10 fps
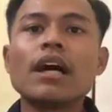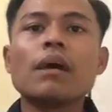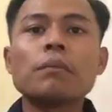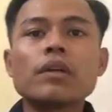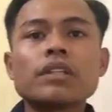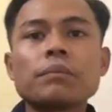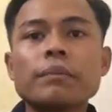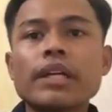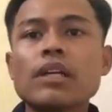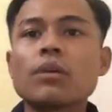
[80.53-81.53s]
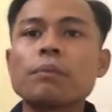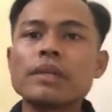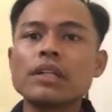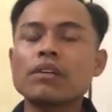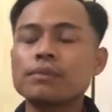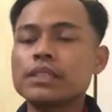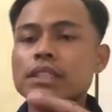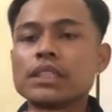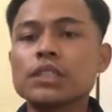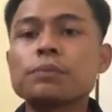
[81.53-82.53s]
Among the main component of the
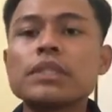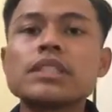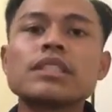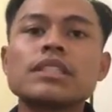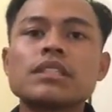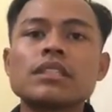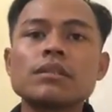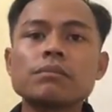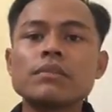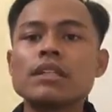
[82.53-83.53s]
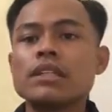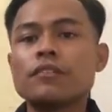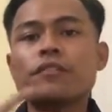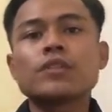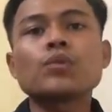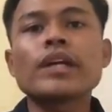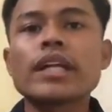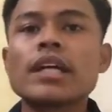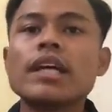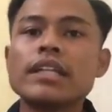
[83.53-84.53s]
suspension system, the first one,
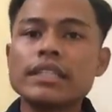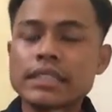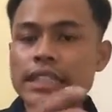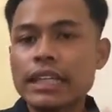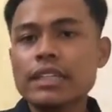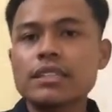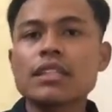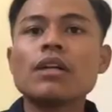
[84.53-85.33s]
the tires,